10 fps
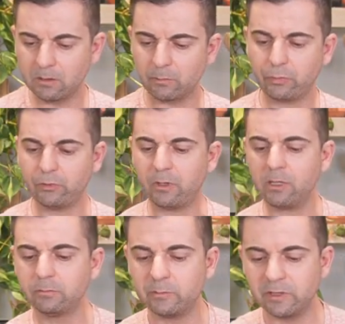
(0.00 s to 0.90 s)
The
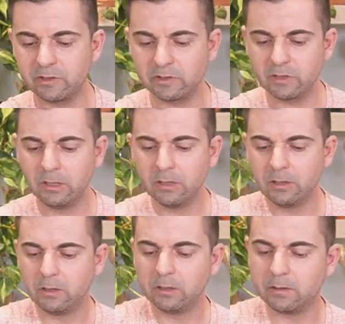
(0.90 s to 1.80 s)
problem is
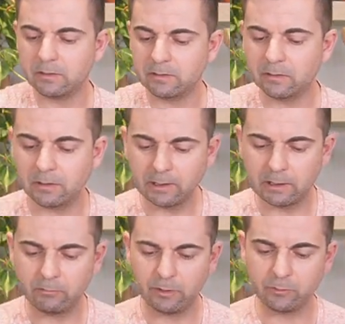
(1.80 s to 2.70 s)

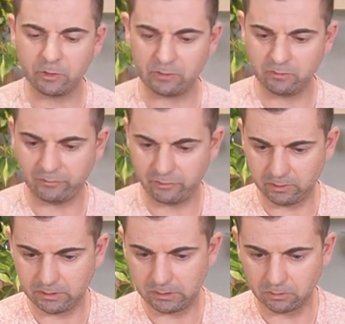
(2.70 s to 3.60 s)
how I'm going to
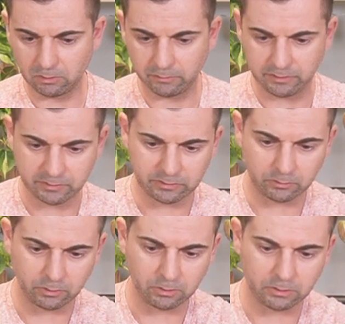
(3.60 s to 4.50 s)
fill in all the
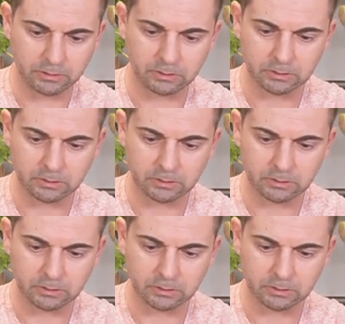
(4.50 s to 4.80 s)
soil.